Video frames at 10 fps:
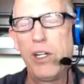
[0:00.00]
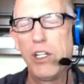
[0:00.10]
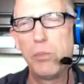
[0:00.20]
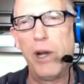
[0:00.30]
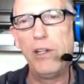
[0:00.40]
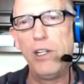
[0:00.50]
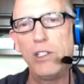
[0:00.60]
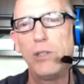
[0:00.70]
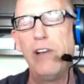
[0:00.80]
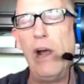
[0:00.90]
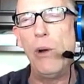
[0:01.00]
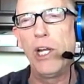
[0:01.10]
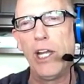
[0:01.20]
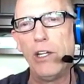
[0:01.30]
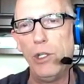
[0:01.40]
because by
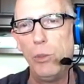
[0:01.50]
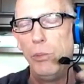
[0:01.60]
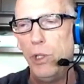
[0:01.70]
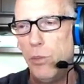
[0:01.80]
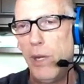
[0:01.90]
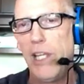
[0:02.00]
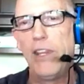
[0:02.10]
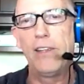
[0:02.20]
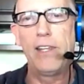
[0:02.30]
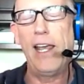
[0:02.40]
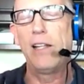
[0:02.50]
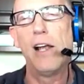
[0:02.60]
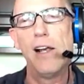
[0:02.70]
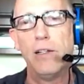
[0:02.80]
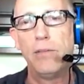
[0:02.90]
disavowing it, you you made that the
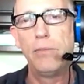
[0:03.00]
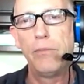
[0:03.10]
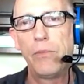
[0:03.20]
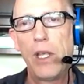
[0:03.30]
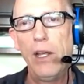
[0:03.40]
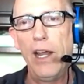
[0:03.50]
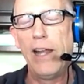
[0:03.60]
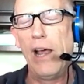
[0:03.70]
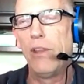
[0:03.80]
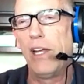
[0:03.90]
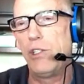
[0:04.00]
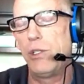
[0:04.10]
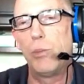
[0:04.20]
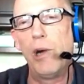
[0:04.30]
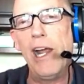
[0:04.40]
headline, and now that's
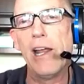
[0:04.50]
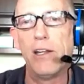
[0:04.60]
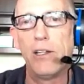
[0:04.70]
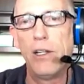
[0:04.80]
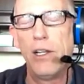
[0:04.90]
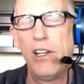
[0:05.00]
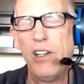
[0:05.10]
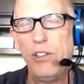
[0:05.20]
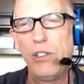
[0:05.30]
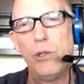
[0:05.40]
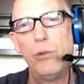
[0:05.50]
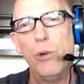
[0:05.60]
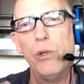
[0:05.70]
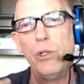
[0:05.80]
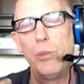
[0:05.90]
your brand. So you
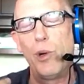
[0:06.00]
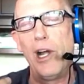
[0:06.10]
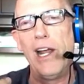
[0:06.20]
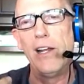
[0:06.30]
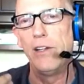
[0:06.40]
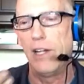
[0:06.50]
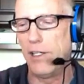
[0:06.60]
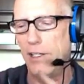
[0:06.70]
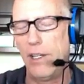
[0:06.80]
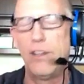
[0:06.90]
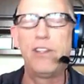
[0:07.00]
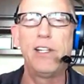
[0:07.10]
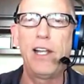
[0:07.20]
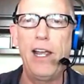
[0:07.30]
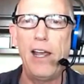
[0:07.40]
ruined your brand, and you didn't
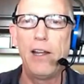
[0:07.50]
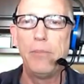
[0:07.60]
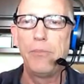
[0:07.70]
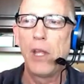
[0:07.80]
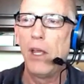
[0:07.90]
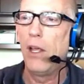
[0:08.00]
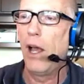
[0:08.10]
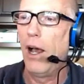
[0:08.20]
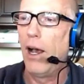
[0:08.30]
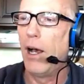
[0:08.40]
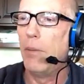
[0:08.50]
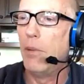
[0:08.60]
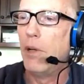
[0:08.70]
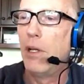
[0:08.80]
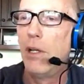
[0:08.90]
think ahead.
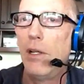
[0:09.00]
Um,